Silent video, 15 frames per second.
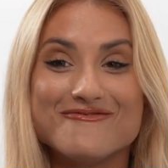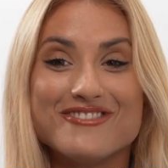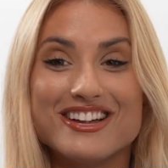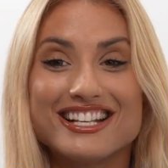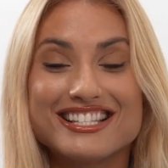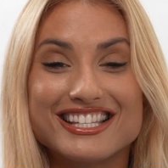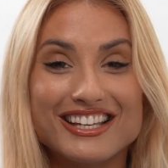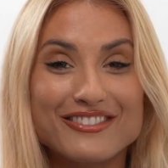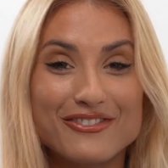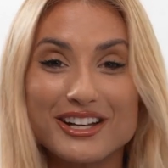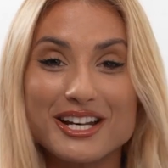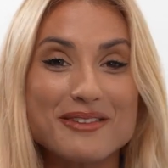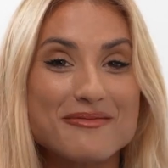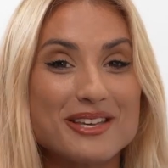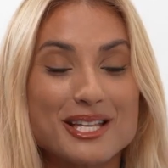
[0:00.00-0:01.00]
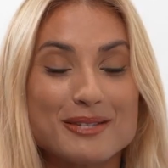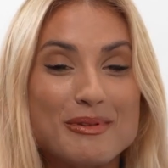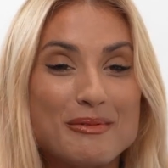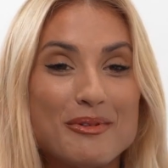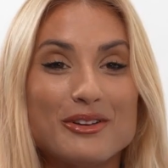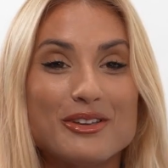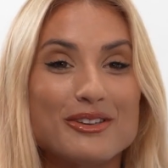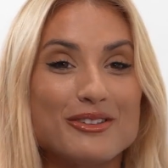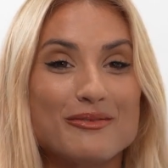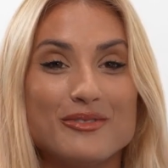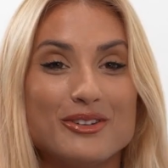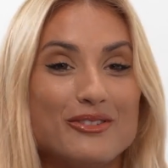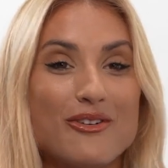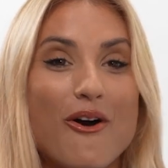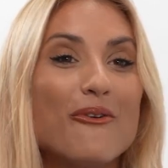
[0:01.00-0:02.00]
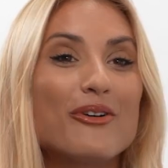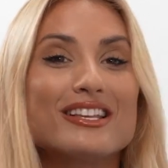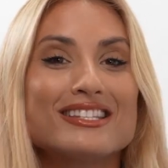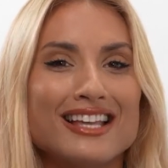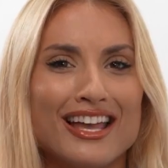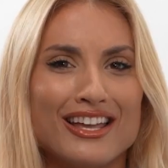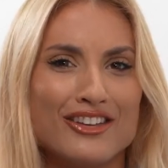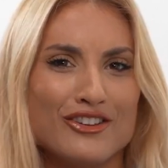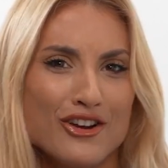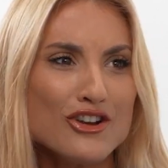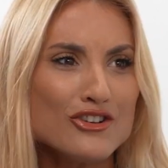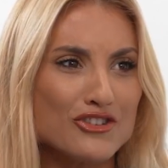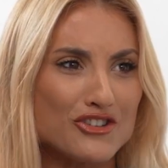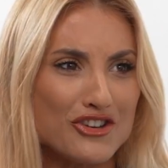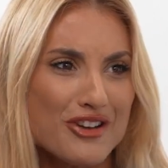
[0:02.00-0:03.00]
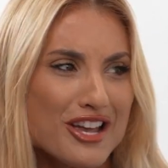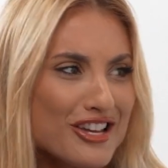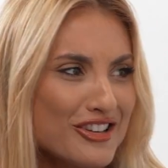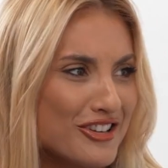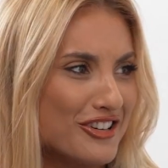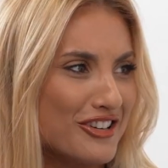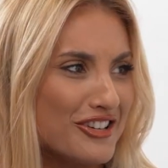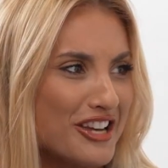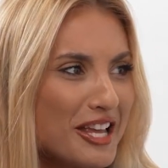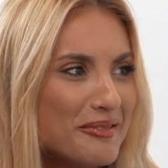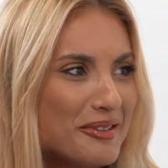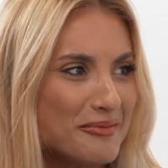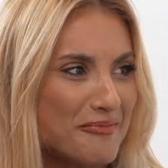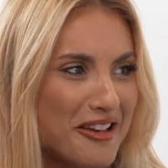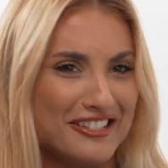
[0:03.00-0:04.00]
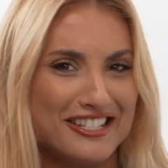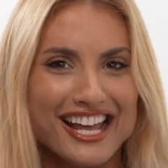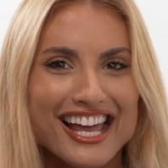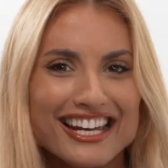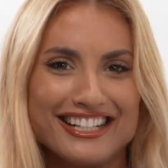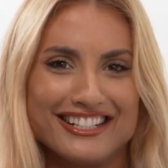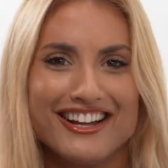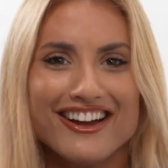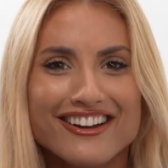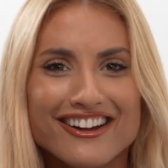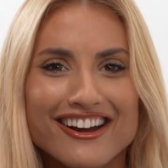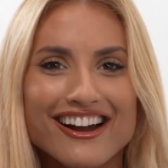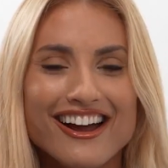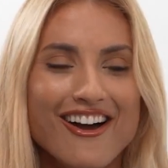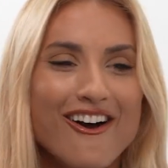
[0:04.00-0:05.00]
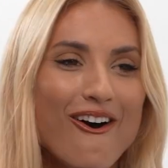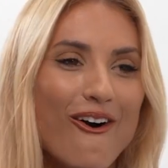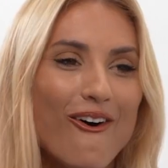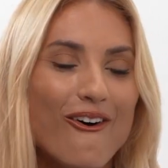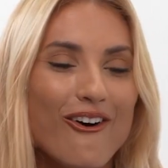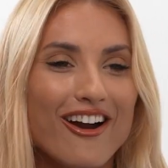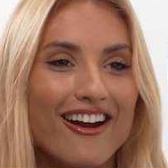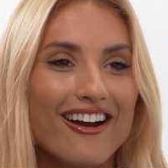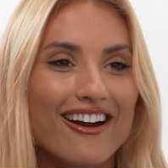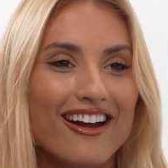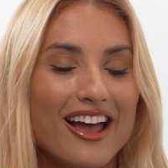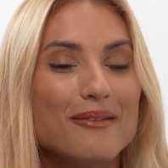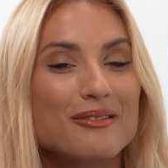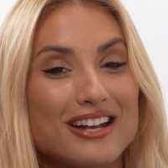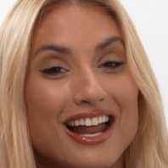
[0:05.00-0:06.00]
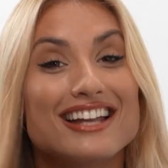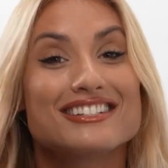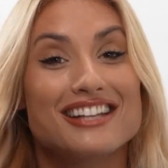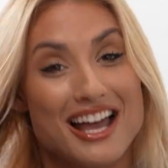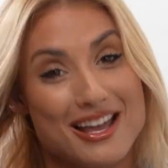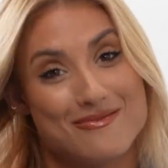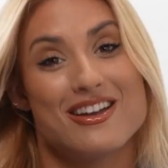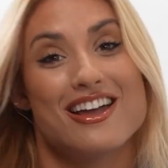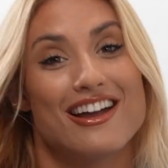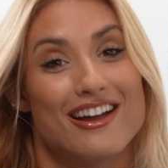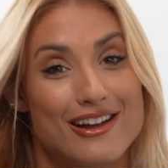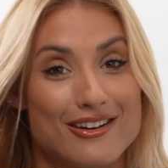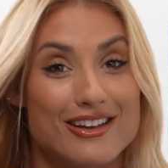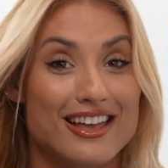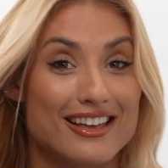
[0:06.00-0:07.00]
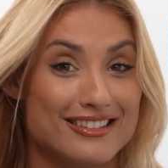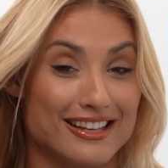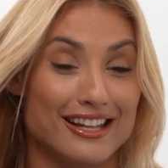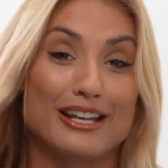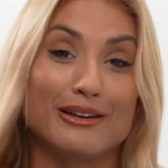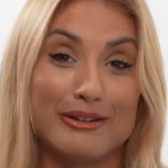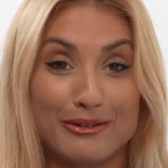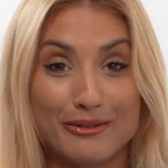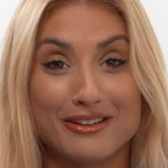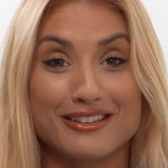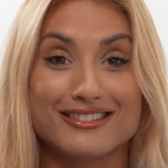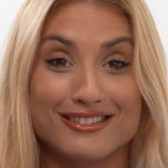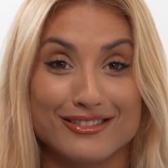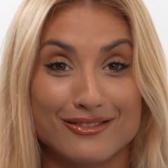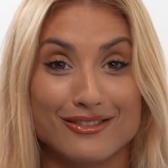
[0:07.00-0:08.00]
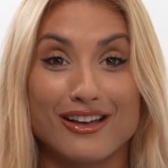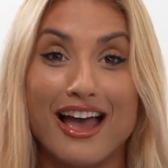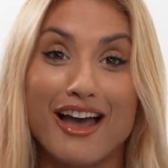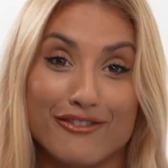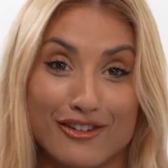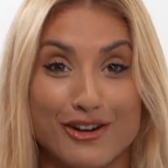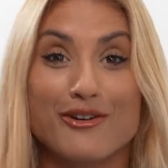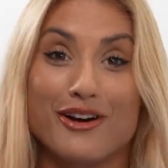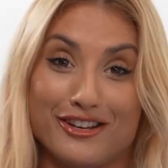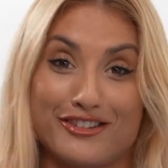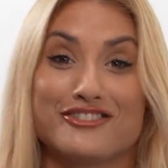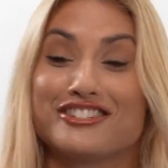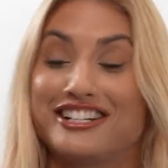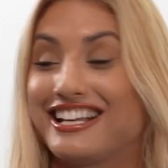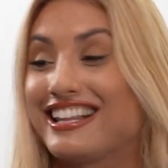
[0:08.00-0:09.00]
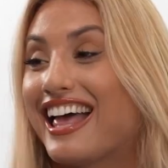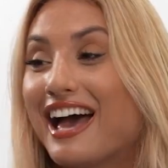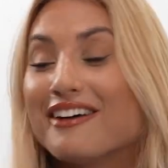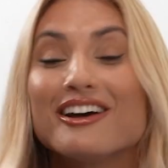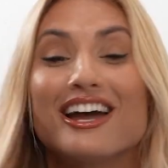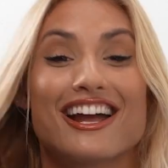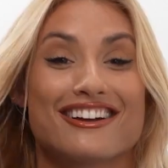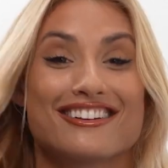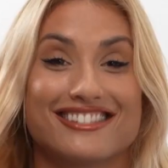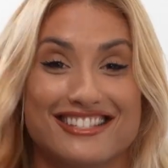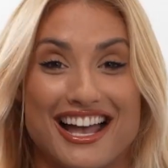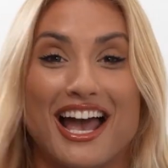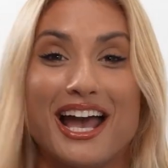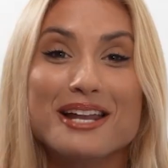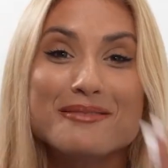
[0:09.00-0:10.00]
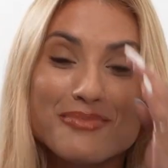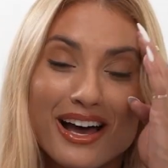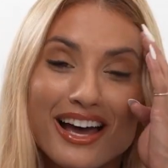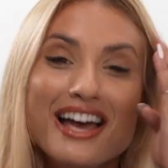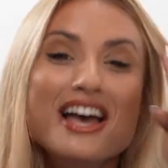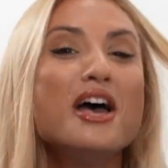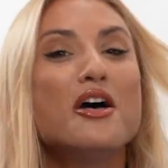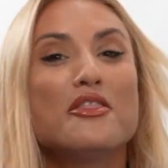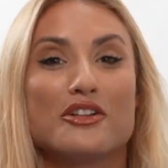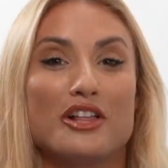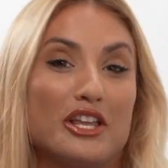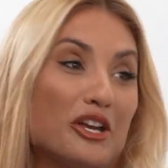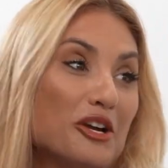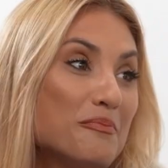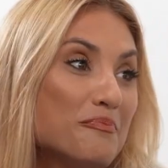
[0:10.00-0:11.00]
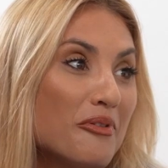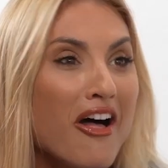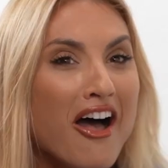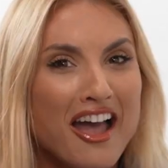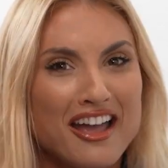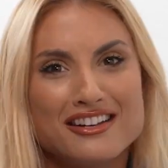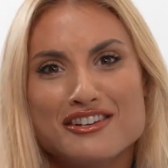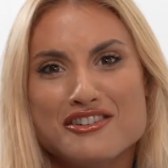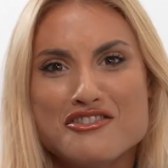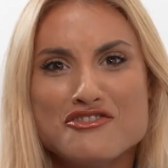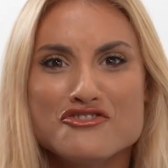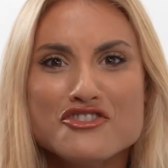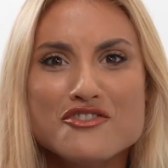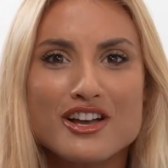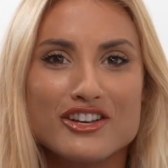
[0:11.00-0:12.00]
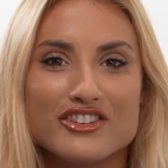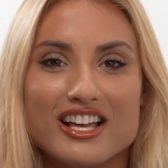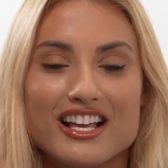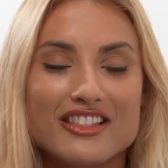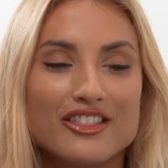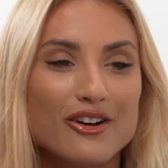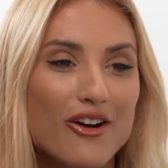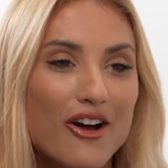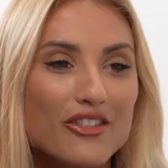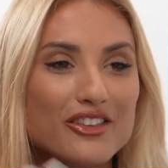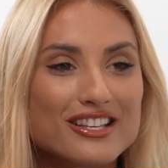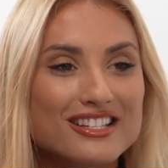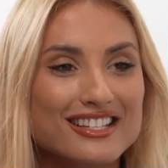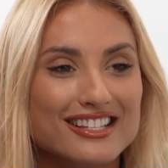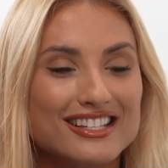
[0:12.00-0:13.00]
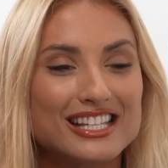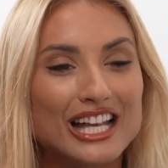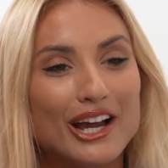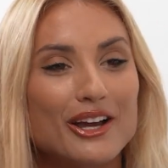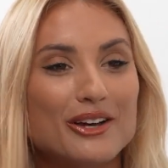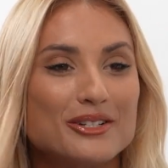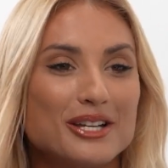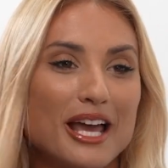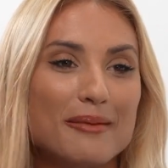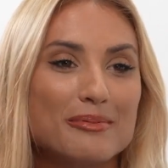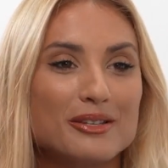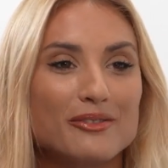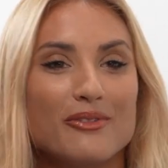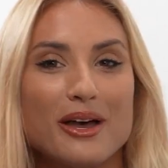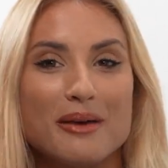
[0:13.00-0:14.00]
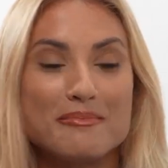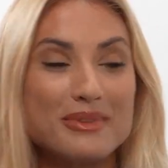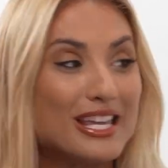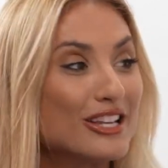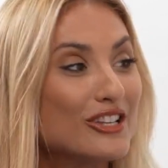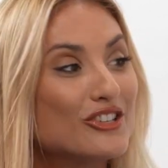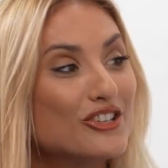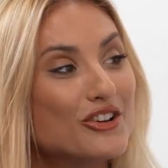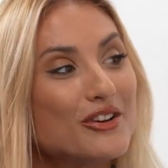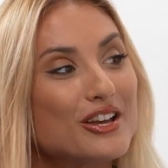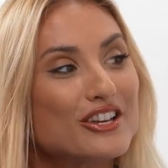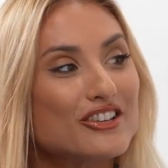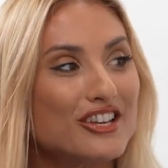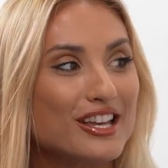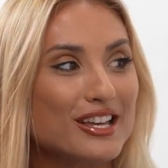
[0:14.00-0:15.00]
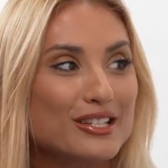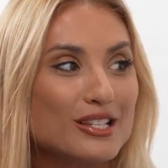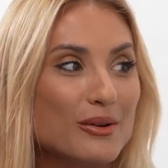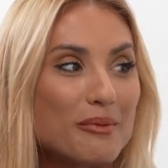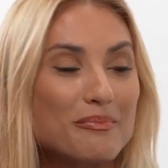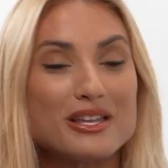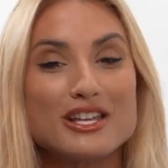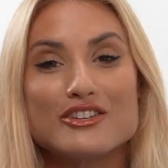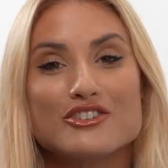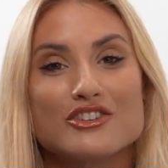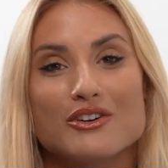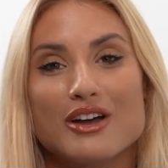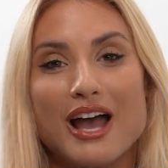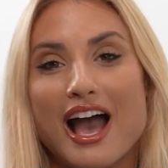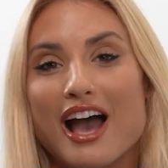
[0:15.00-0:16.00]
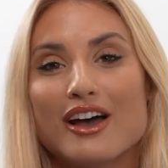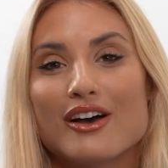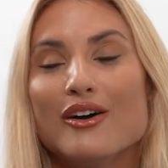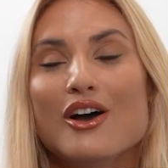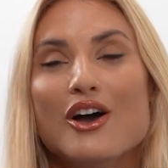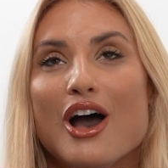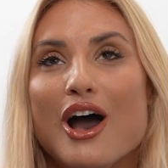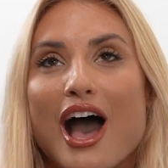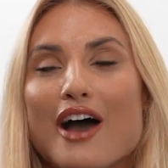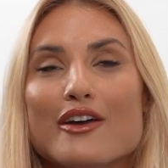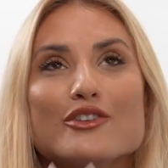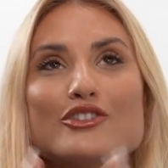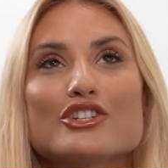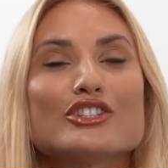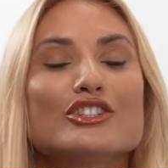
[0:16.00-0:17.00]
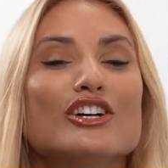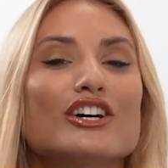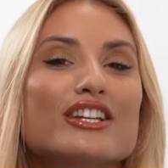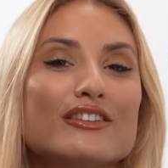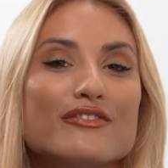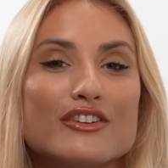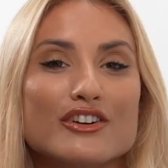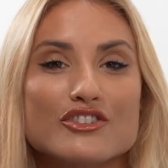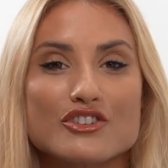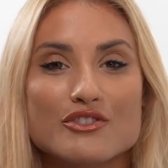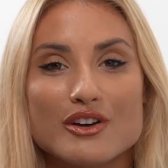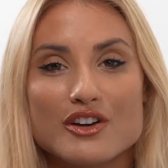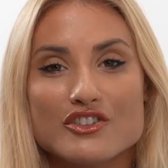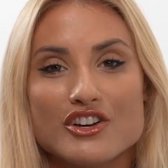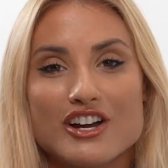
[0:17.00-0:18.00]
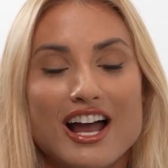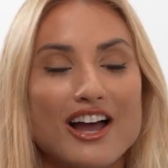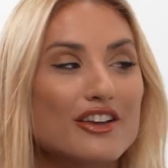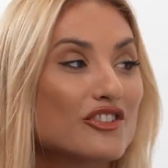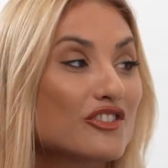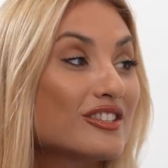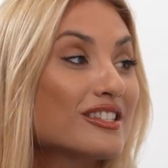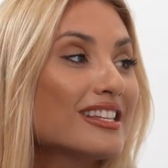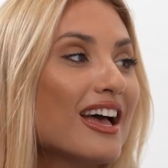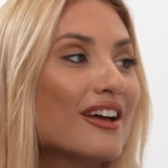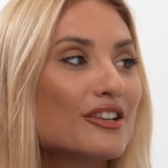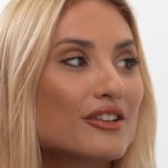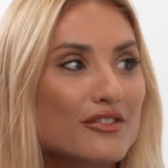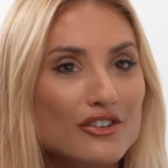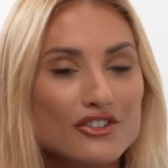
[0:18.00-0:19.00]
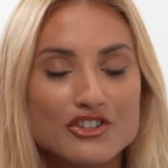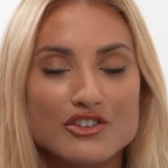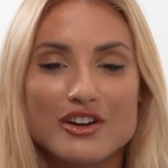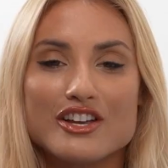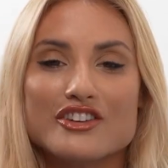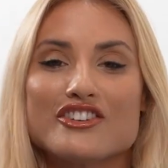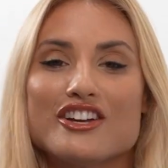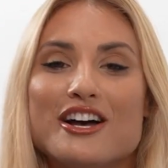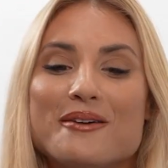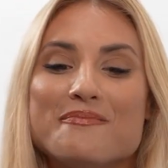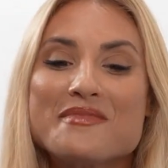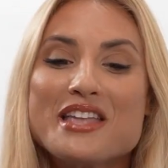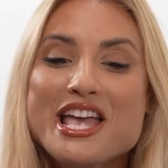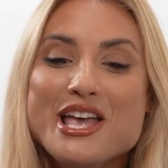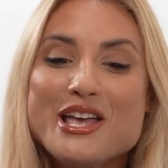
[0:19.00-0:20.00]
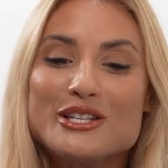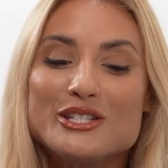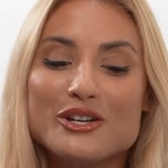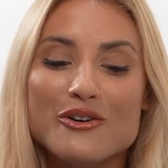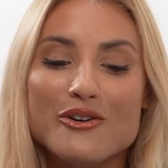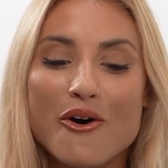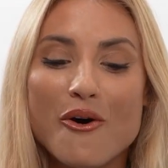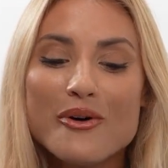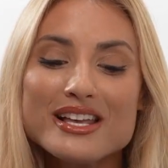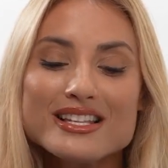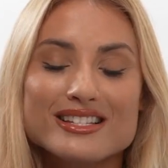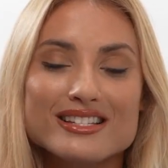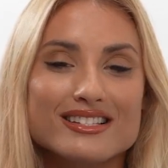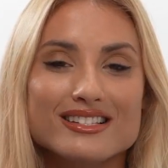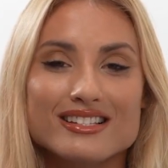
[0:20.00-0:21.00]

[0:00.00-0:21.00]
It's funny because people would always say, "You're Jewish and your name is Montana Tucker?" Or, I mean, I dye my hair in case anyone was ever questioning that. My hair is dyed, but they're like, "You're blonde and you're Jewish." Like, there are all these stereotypes of what being Jewish is, or what being how you should look if you're Jewish, or how you should sound if you're Jewish. So always,